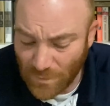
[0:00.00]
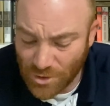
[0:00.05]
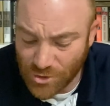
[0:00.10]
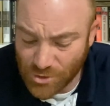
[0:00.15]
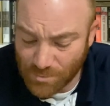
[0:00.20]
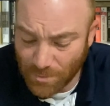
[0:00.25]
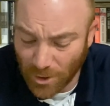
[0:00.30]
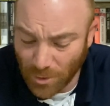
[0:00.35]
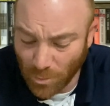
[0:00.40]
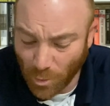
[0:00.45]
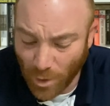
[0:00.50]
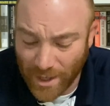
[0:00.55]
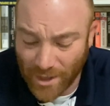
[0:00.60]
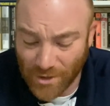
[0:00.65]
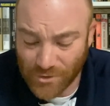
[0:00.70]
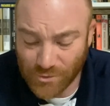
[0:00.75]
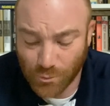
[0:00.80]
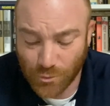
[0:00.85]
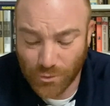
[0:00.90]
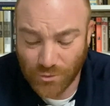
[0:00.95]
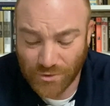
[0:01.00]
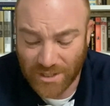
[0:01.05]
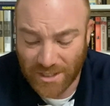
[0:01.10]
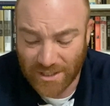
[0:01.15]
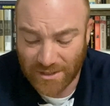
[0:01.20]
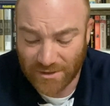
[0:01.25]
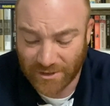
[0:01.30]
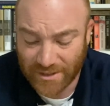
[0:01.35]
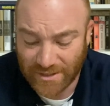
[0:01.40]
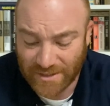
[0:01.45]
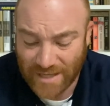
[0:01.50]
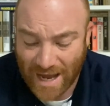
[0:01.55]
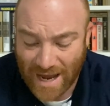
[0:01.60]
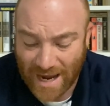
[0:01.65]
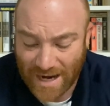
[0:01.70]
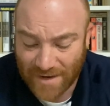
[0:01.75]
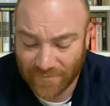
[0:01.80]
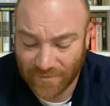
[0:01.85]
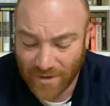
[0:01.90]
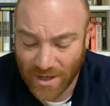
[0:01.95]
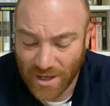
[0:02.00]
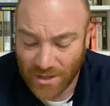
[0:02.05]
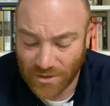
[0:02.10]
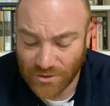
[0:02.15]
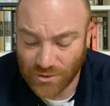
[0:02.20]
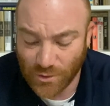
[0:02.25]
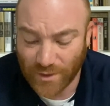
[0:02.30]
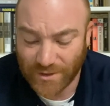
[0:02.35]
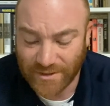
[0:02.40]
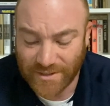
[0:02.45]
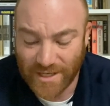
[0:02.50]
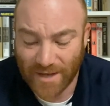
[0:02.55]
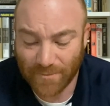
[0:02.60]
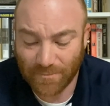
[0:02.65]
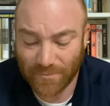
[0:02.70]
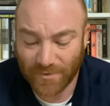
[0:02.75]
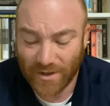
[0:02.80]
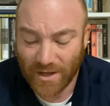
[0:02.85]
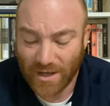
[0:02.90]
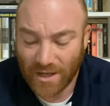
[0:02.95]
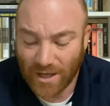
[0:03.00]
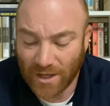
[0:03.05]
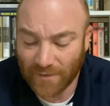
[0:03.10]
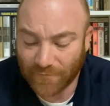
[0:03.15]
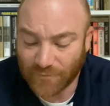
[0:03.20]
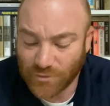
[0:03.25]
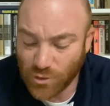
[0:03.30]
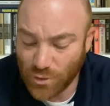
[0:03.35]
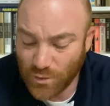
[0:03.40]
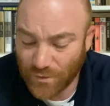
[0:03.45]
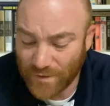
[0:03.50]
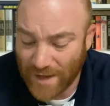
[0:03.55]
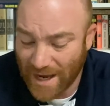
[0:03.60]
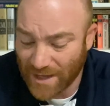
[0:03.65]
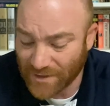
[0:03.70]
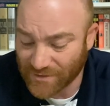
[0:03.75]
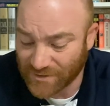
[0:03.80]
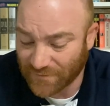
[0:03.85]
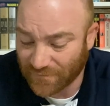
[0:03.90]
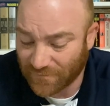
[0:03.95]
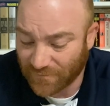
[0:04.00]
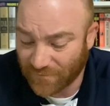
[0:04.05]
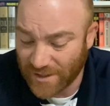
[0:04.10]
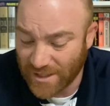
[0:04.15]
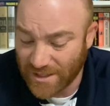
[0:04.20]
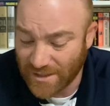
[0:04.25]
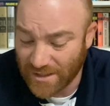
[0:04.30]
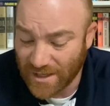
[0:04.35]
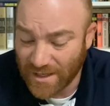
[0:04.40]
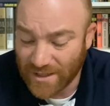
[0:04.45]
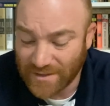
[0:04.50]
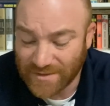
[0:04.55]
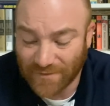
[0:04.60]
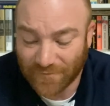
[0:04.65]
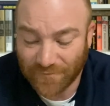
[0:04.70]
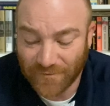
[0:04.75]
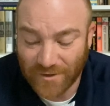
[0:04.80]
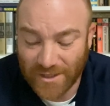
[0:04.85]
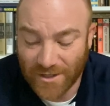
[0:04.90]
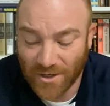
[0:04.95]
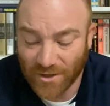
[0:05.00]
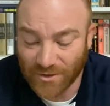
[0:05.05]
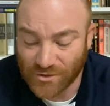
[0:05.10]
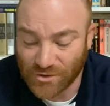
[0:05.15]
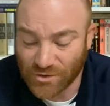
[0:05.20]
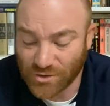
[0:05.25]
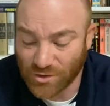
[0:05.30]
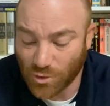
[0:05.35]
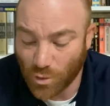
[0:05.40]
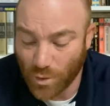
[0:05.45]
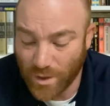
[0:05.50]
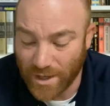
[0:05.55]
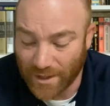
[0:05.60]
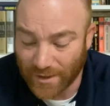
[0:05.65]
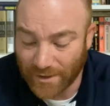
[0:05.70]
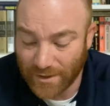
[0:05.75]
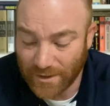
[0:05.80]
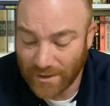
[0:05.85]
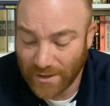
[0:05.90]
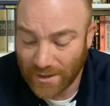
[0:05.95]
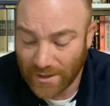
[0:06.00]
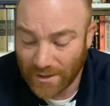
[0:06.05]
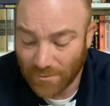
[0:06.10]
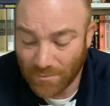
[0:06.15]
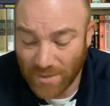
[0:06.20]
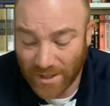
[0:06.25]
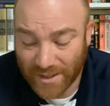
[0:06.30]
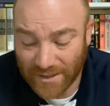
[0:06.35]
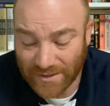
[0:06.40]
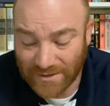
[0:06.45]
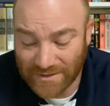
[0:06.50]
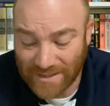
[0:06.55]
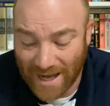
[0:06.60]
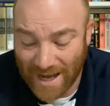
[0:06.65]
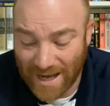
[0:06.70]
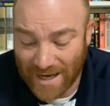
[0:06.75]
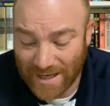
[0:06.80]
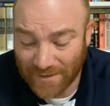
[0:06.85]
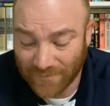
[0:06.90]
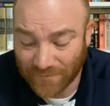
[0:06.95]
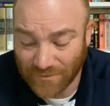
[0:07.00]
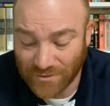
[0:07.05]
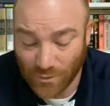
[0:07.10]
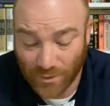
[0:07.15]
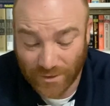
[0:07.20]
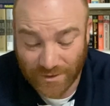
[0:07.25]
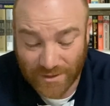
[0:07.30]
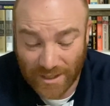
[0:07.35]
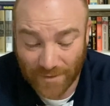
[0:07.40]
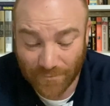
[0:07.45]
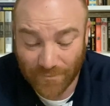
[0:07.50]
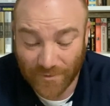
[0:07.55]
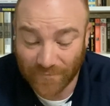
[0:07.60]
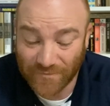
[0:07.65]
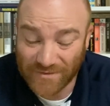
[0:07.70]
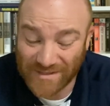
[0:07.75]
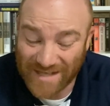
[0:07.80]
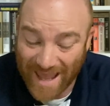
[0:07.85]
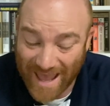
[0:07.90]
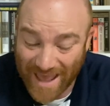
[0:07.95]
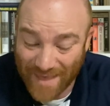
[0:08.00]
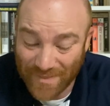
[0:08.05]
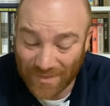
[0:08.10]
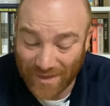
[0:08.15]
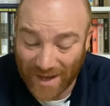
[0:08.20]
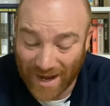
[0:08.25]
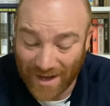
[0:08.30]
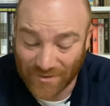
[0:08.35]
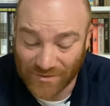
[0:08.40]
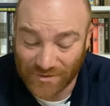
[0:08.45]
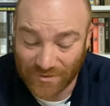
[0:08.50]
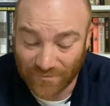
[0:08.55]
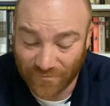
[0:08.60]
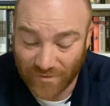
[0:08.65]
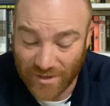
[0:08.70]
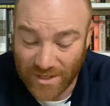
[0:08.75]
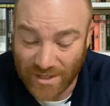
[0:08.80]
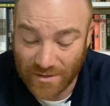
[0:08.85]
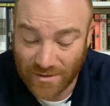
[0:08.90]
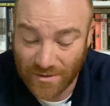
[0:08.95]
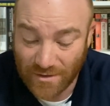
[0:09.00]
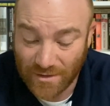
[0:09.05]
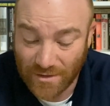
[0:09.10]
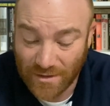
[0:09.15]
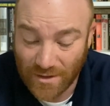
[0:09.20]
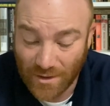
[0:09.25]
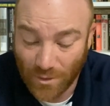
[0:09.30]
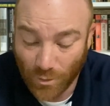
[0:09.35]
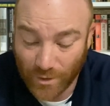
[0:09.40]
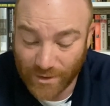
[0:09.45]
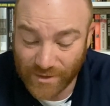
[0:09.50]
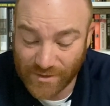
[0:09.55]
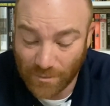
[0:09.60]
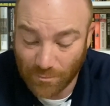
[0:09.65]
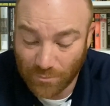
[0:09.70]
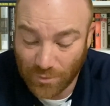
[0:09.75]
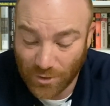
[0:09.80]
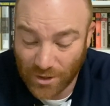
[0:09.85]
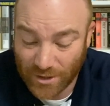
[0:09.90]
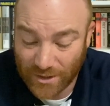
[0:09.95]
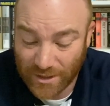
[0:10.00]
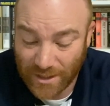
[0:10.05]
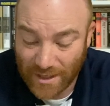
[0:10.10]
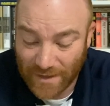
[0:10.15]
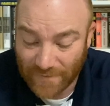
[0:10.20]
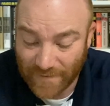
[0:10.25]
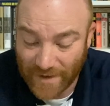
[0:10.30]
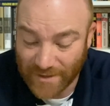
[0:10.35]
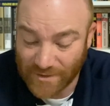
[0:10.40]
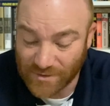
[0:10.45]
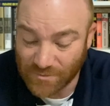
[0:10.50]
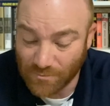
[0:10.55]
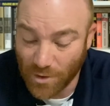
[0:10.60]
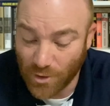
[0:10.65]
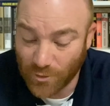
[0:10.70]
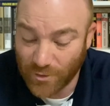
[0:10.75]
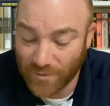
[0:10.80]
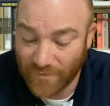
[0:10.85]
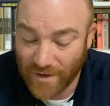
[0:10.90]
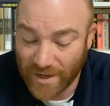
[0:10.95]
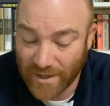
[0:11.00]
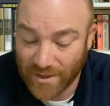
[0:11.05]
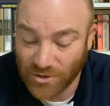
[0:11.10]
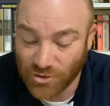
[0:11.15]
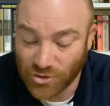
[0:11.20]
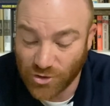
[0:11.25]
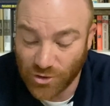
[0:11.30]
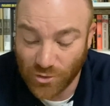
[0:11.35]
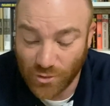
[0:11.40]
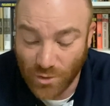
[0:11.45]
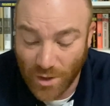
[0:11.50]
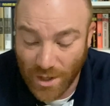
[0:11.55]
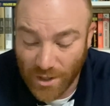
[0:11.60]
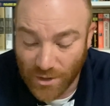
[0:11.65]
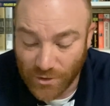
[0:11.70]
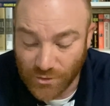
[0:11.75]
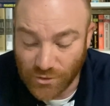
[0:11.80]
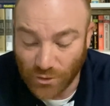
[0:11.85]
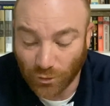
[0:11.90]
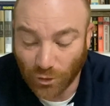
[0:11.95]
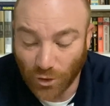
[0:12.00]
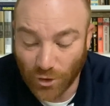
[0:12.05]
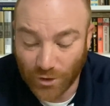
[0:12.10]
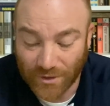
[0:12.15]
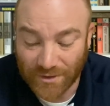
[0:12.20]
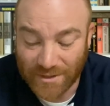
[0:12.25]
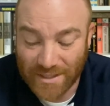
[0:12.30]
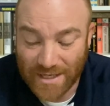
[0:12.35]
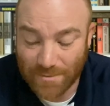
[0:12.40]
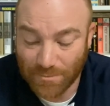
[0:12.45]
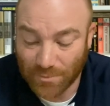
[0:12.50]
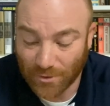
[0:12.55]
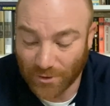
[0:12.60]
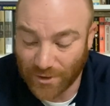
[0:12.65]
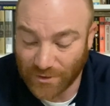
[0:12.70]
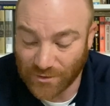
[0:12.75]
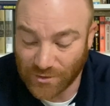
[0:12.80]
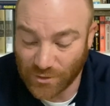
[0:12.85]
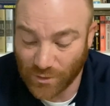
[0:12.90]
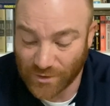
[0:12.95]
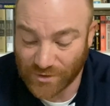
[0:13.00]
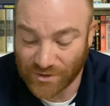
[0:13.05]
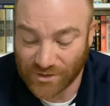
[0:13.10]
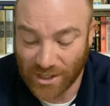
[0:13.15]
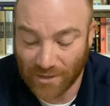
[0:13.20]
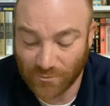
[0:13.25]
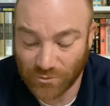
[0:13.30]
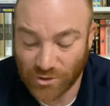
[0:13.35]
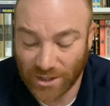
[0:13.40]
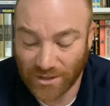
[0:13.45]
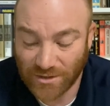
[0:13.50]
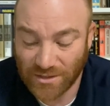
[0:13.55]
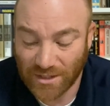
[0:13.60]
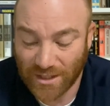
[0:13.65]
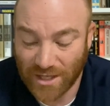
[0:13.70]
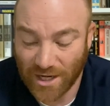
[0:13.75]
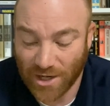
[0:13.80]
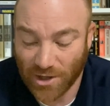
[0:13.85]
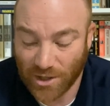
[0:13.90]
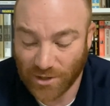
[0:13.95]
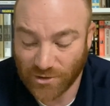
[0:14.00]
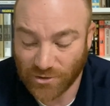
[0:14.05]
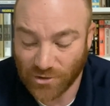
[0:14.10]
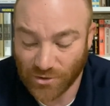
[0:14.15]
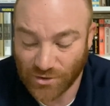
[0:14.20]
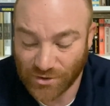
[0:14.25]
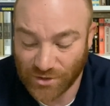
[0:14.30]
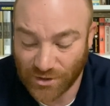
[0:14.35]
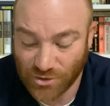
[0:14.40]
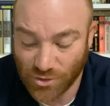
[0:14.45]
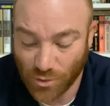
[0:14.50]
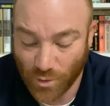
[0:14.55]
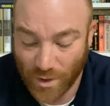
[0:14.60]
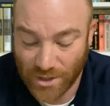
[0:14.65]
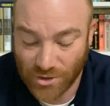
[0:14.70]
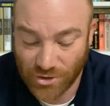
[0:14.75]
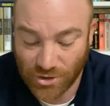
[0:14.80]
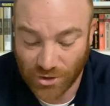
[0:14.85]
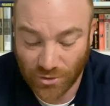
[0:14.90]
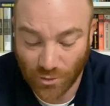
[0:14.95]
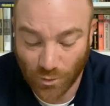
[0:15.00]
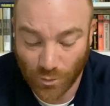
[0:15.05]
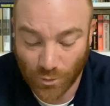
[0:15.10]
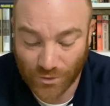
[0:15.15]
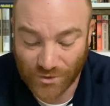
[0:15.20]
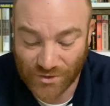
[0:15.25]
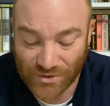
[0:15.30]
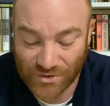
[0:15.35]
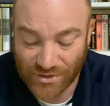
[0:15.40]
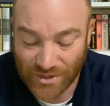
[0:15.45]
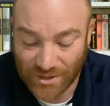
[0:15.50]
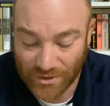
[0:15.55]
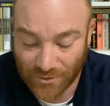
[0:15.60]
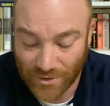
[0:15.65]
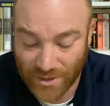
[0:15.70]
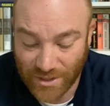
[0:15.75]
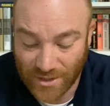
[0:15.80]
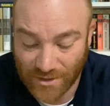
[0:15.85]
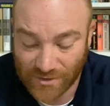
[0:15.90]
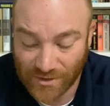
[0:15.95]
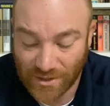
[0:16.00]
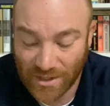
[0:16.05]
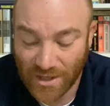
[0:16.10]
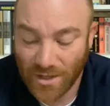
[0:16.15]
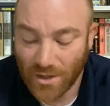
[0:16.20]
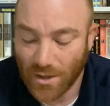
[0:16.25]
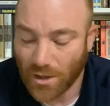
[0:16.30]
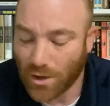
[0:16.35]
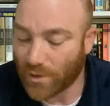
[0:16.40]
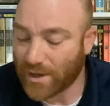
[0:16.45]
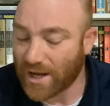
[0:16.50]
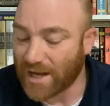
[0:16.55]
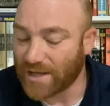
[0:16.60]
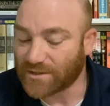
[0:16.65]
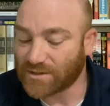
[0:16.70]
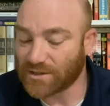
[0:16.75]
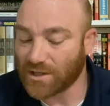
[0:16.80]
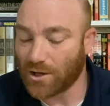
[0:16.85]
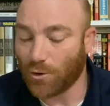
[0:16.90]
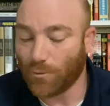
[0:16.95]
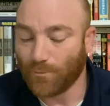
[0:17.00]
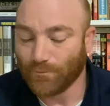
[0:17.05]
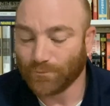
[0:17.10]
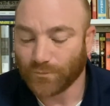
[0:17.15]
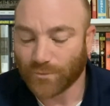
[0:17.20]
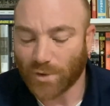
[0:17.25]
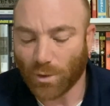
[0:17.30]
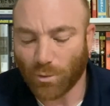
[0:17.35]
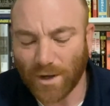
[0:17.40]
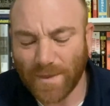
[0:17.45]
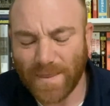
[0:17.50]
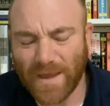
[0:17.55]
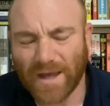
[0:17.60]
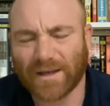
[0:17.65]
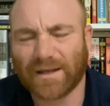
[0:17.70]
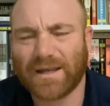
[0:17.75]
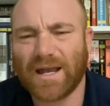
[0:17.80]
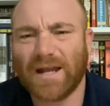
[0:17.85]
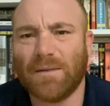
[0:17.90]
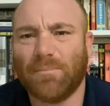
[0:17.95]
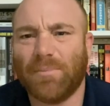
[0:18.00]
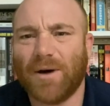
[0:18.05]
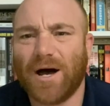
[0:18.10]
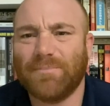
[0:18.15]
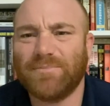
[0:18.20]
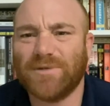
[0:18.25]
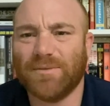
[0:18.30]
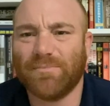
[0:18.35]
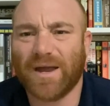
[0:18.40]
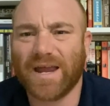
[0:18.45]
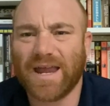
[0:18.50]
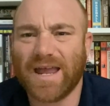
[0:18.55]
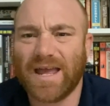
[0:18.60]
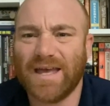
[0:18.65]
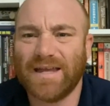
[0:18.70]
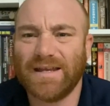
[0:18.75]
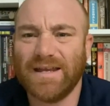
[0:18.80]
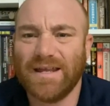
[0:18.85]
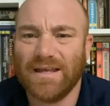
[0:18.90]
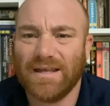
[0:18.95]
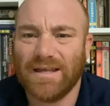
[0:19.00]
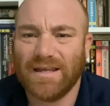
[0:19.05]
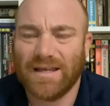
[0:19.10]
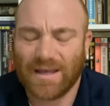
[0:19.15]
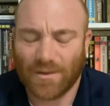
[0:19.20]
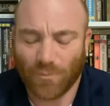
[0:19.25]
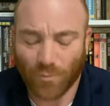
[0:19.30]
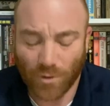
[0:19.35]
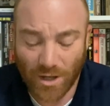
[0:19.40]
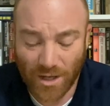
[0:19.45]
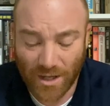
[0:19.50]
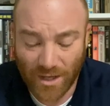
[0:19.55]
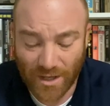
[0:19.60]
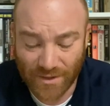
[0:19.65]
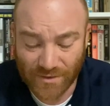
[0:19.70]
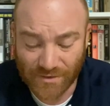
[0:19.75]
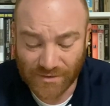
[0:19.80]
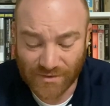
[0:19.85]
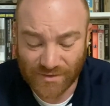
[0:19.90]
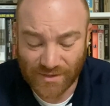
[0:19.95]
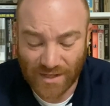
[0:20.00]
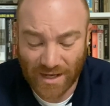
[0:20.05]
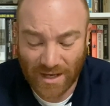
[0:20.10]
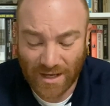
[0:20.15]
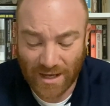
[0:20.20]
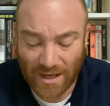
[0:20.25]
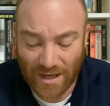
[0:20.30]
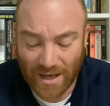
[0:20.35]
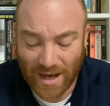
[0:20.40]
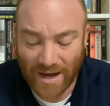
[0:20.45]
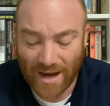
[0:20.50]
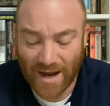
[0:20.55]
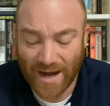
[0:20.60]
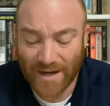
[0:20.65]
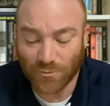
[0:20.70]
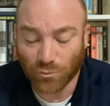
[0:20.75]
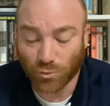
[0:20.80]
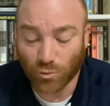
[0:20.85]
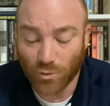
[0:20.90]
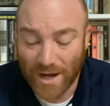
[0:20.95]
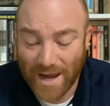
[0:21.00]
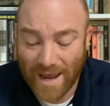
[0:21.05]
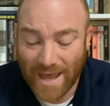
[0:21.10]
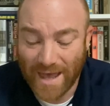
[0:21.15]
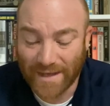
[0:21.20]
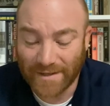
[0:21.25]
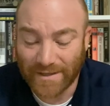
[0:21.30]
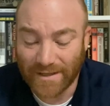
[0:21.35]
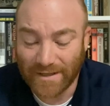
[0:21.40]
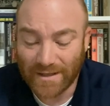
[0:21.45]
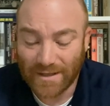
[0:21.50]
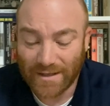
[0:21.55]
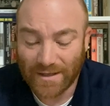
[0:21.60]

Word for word: Sperm whales routinely dive to a depth of two thousand feet to feed on squid, but can dive to a depth of ten thousand feet. What is a book that has motivated you to look deeper into a subject, character, situation, or series? Okay, so the one that kind of popped in my head was uh, I, I read